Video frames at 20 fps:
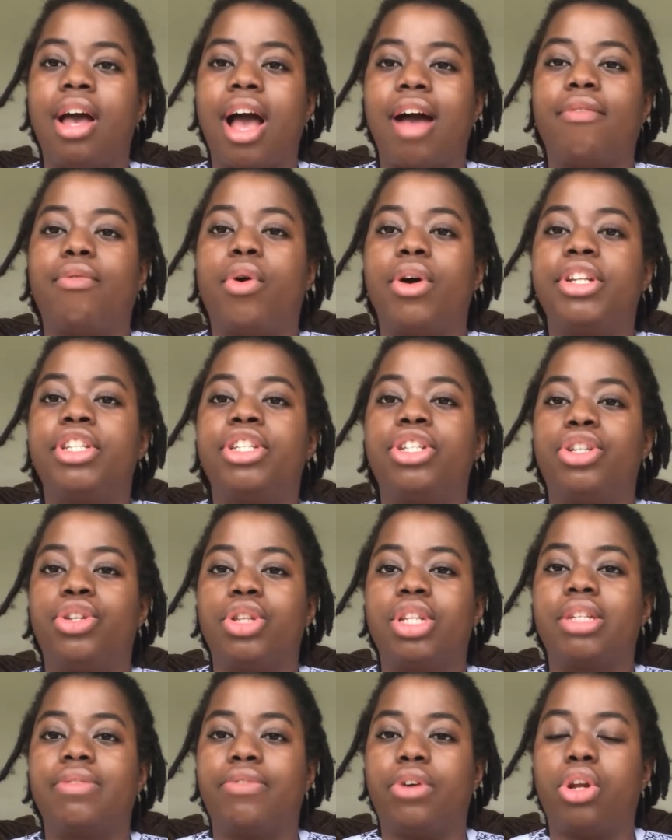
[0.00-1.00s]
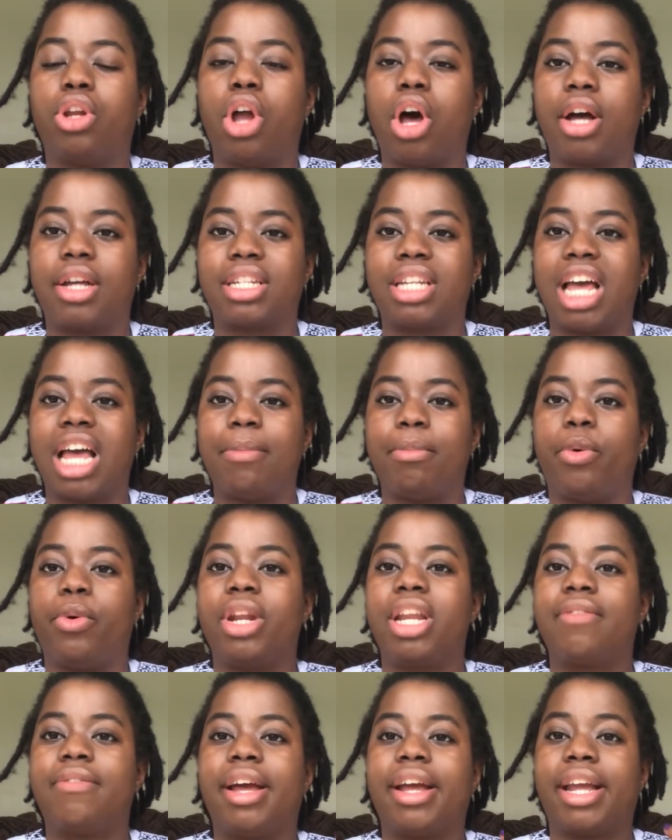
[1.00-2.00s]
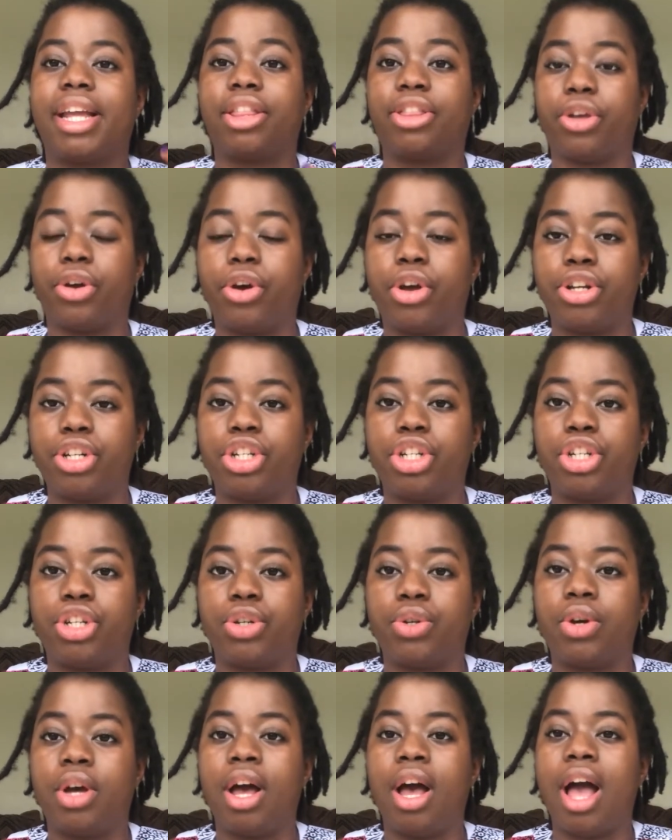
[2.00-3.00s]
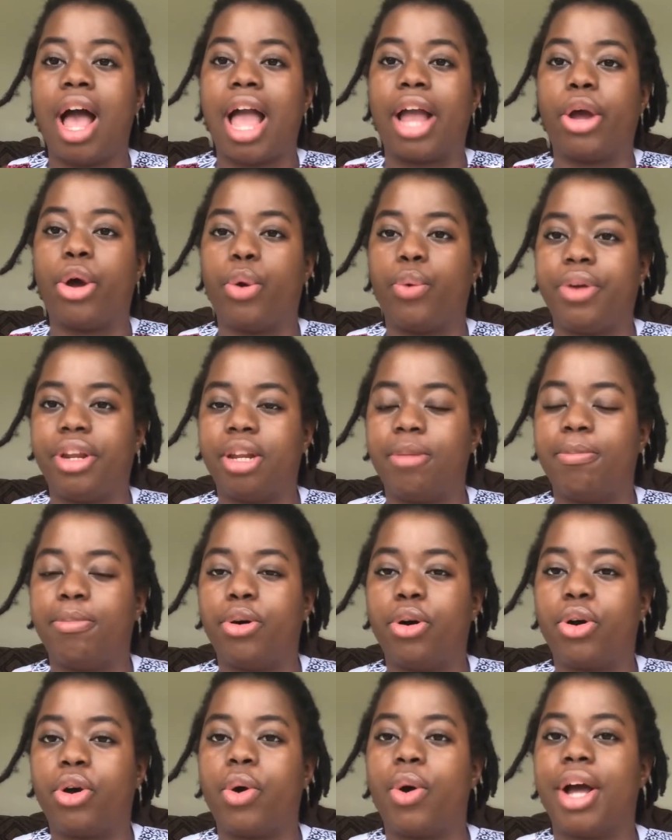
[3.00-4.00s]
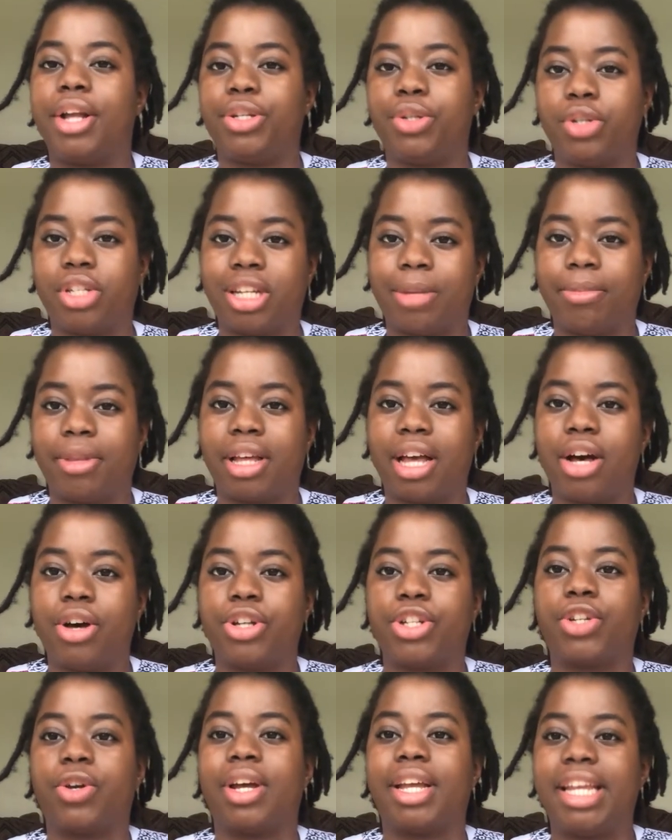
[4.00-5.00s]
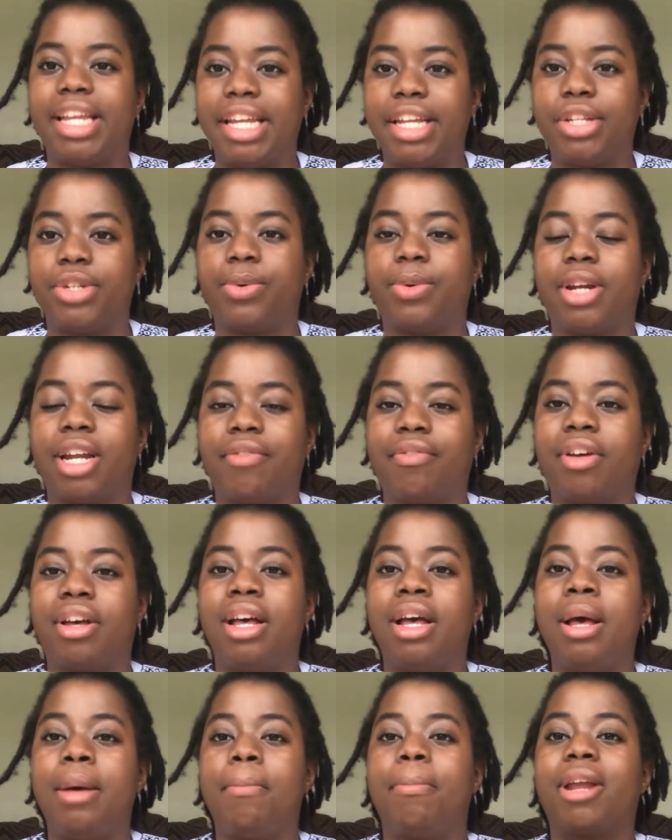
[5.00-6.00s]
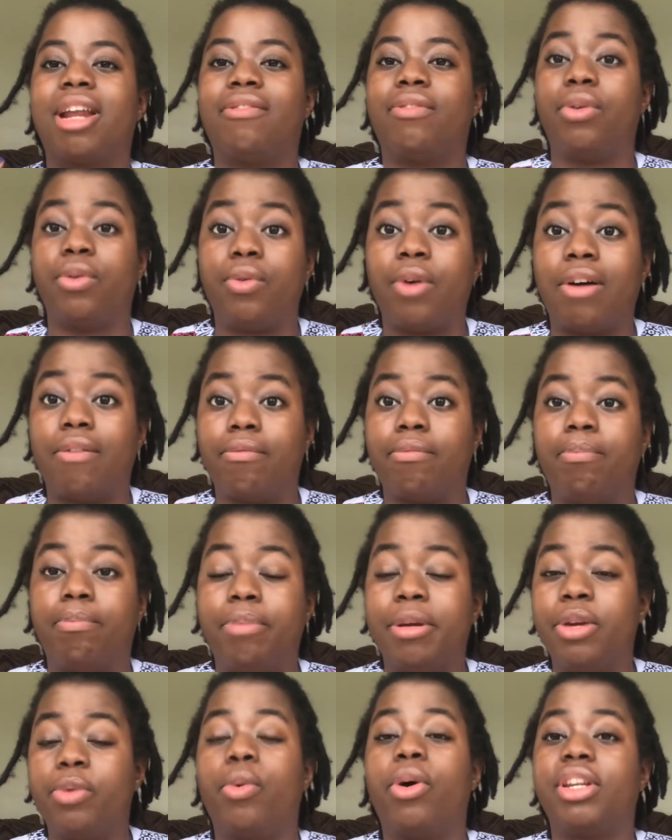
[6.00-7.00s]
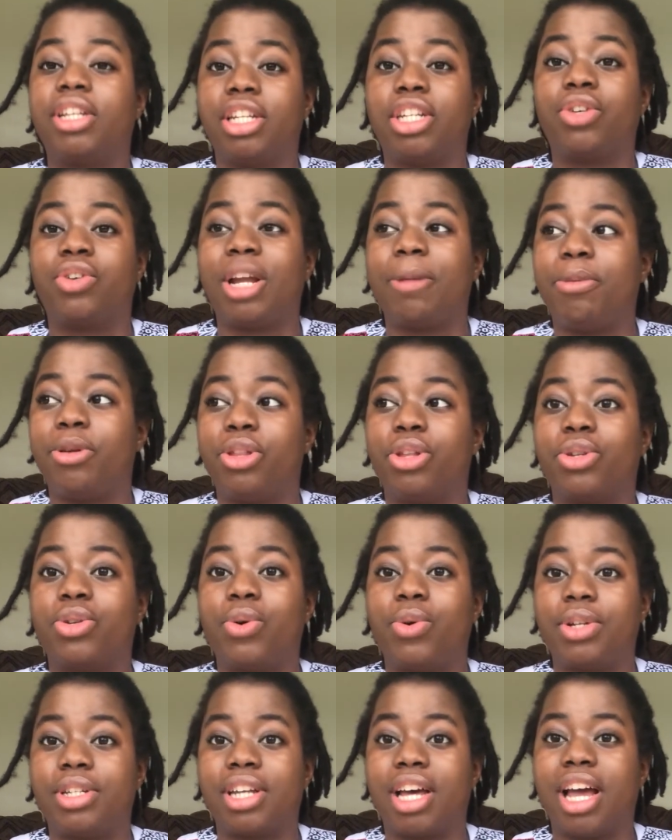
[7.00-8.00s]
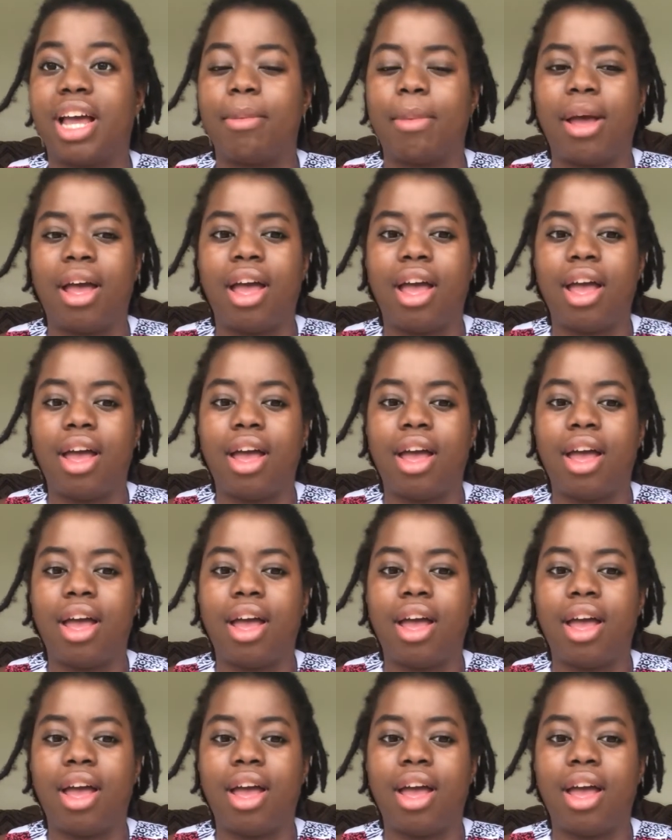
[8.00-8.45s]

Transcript: I've wanted to do this for a long time, but whenever I get the urge to, I go read a book or I do something else or I eat or whatever. But I've been wanting to rape you this whole time.